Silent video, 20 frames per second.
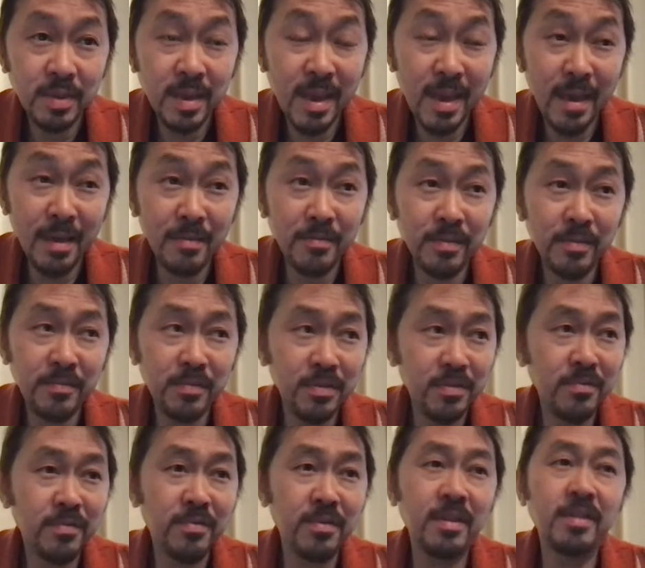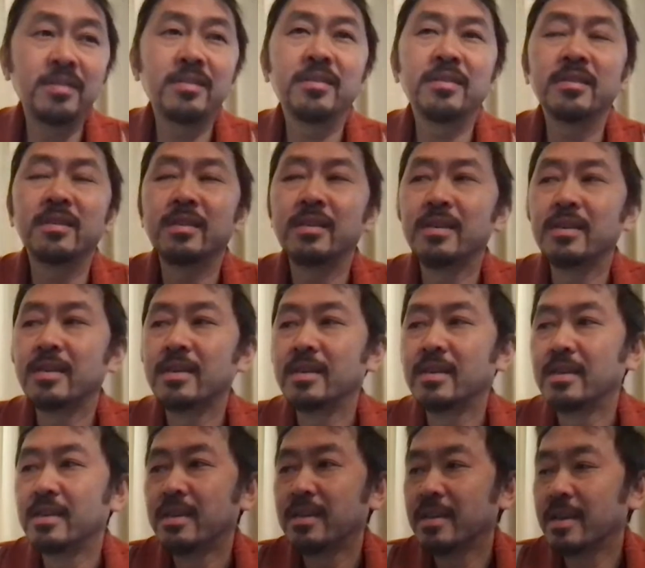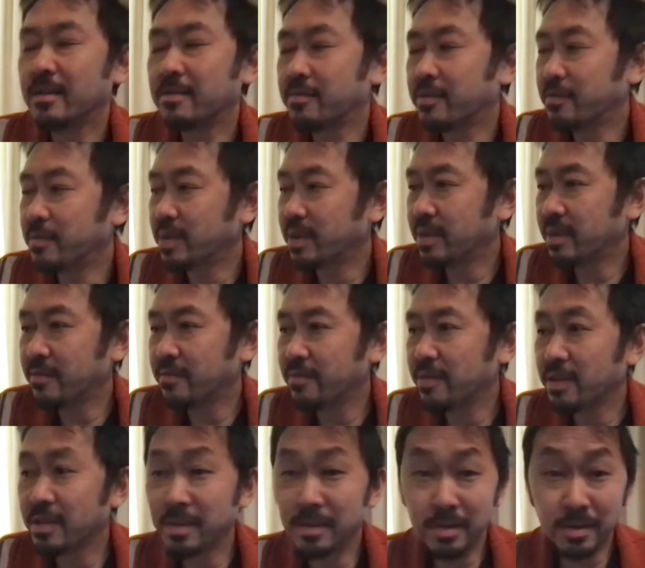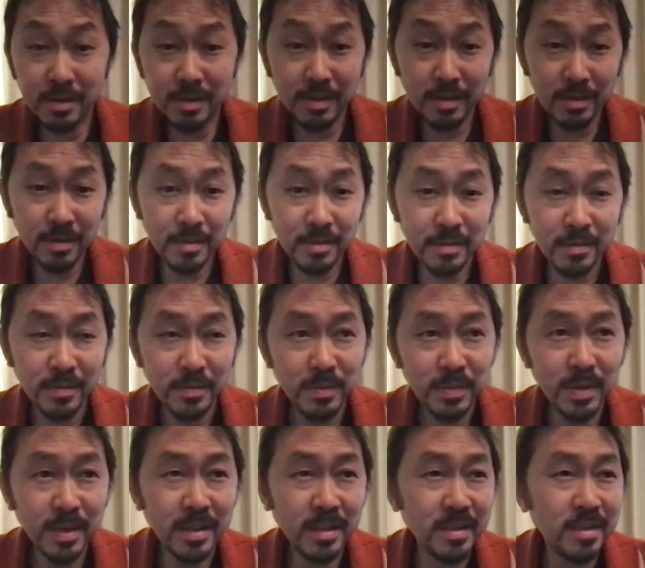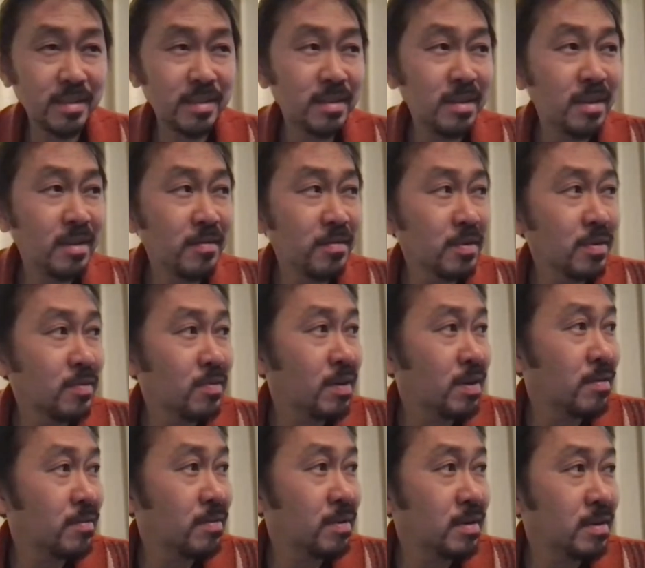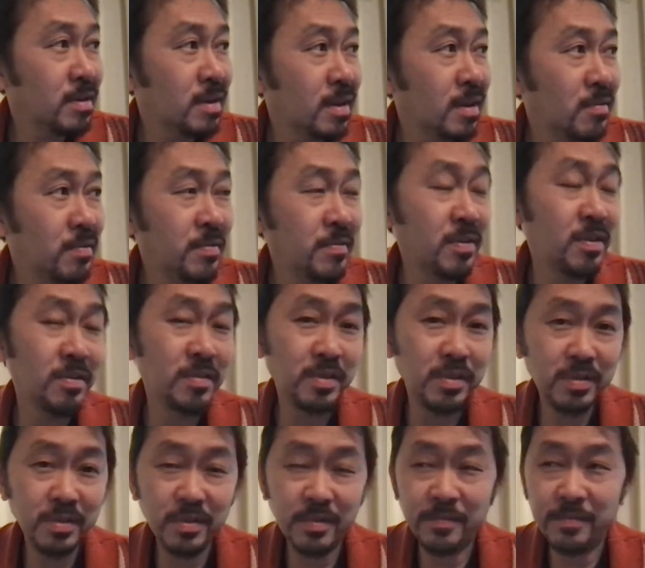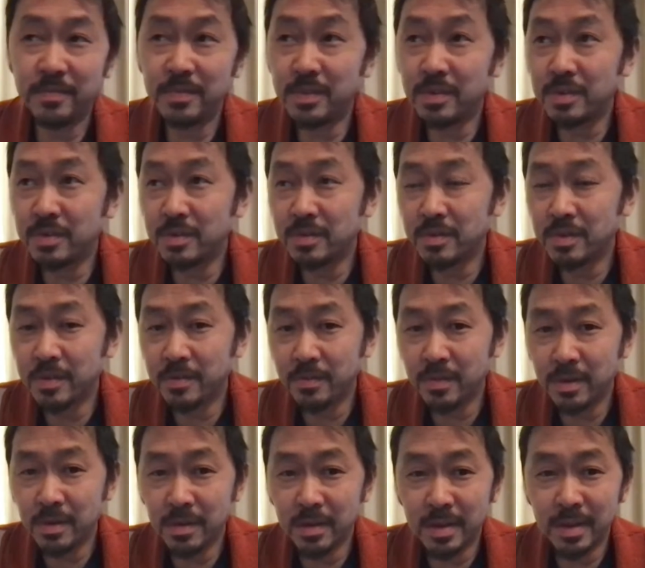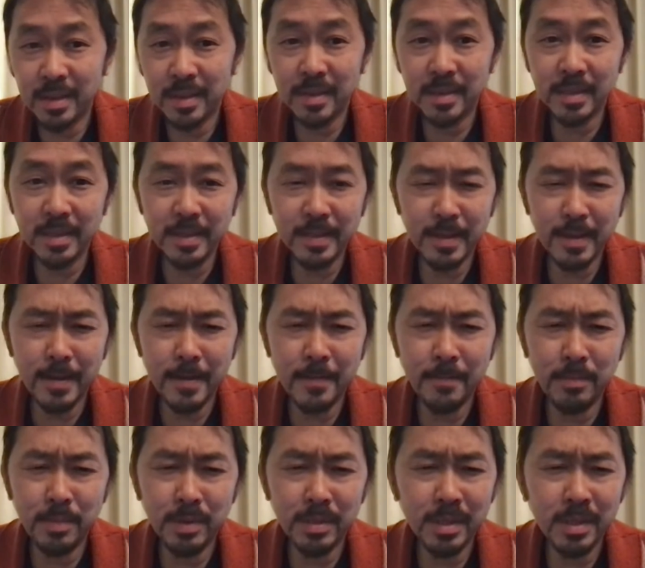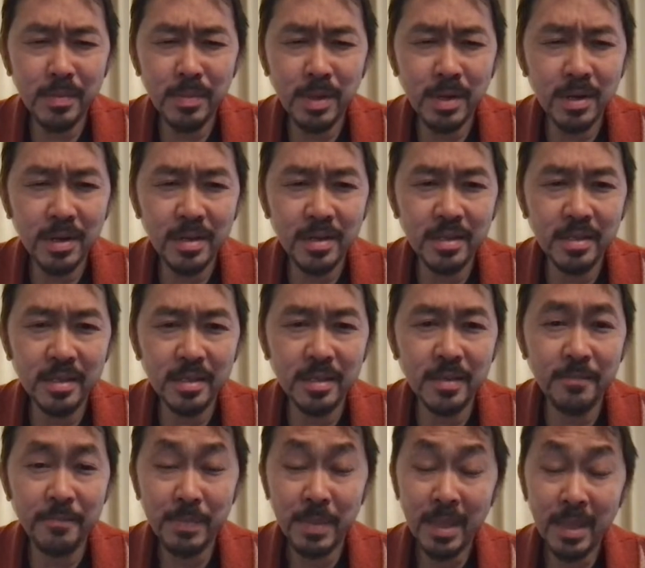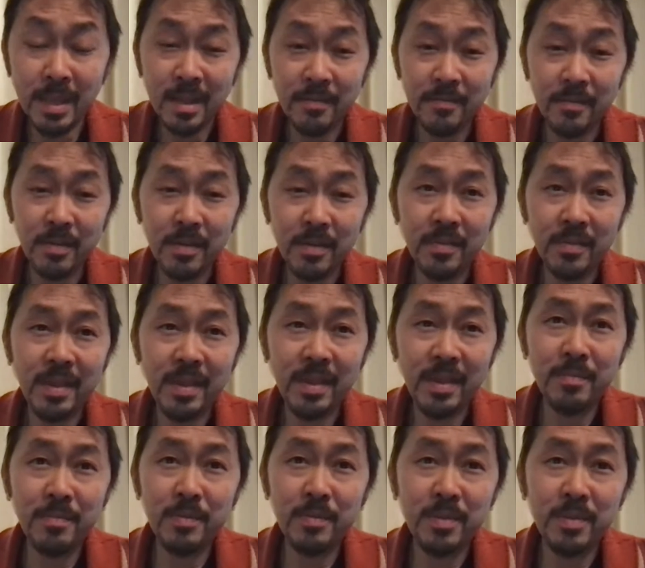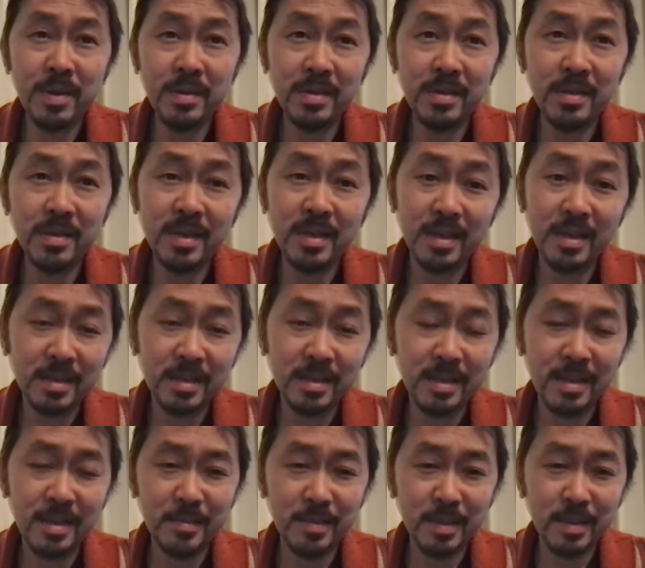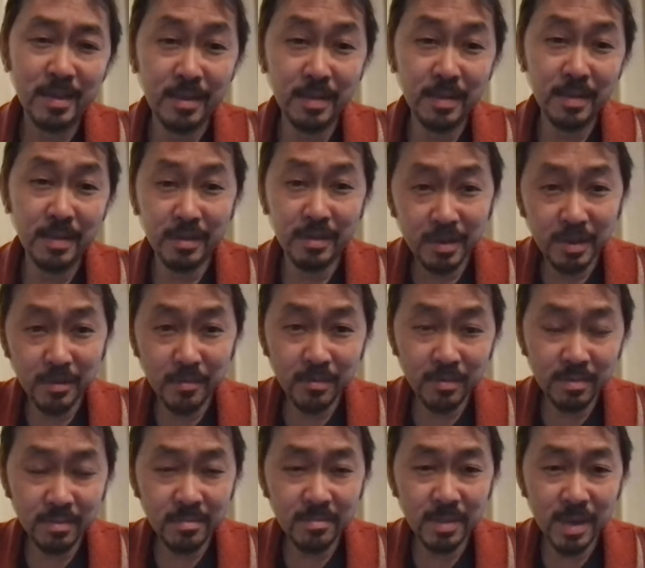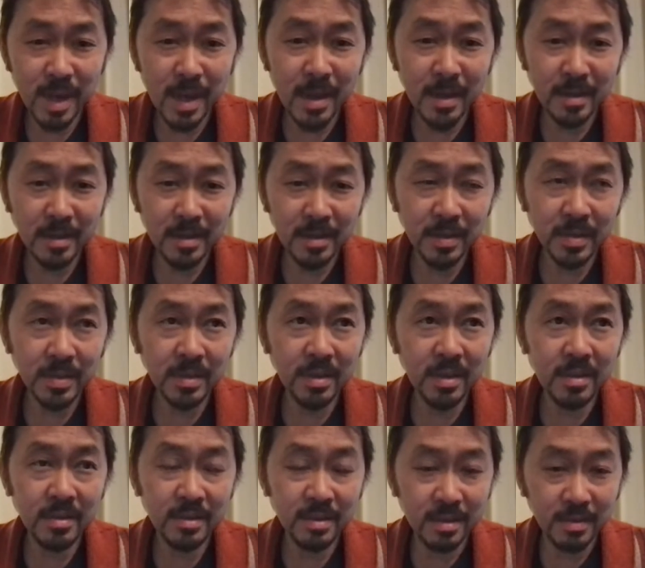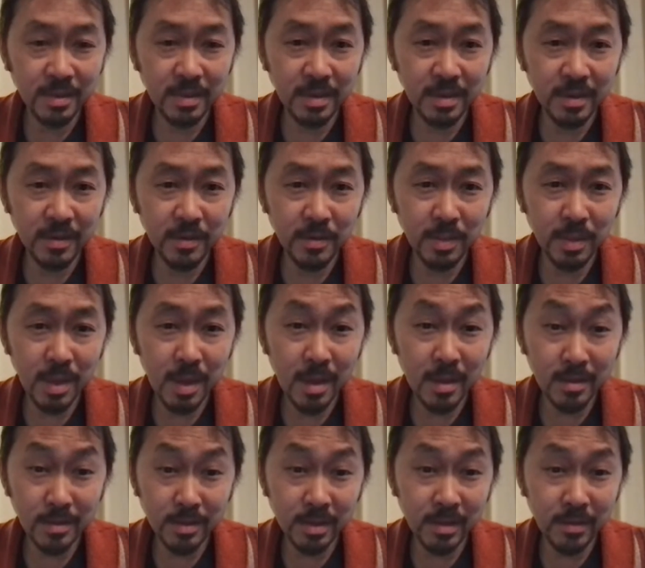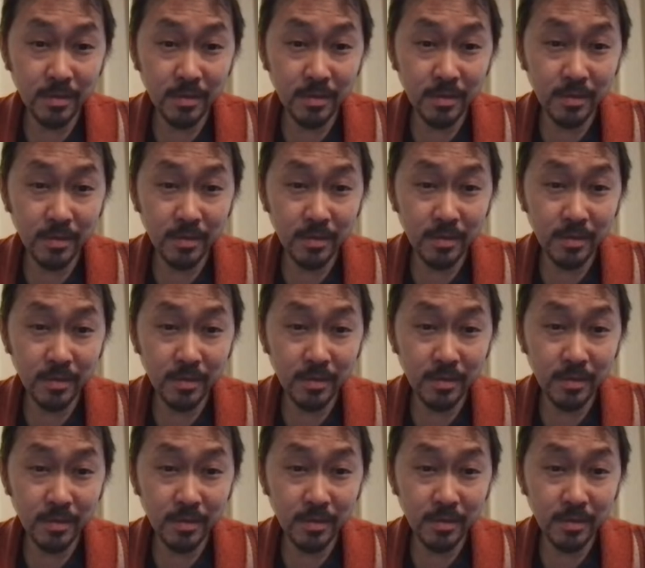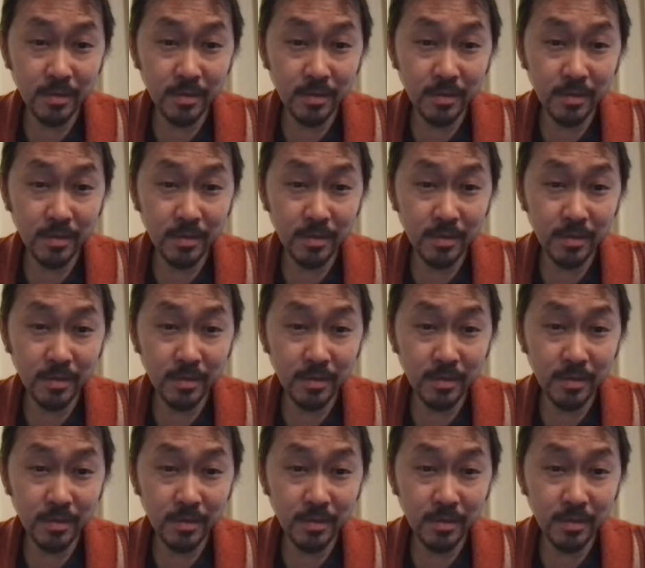We have a few friends that we've become friendlier to, but it's never quite worked out. We go to a few of their kids' birthday parties and stuff. For example, Mason has a classmate that lives literally behind us on the other block. Like, we can walk to their house.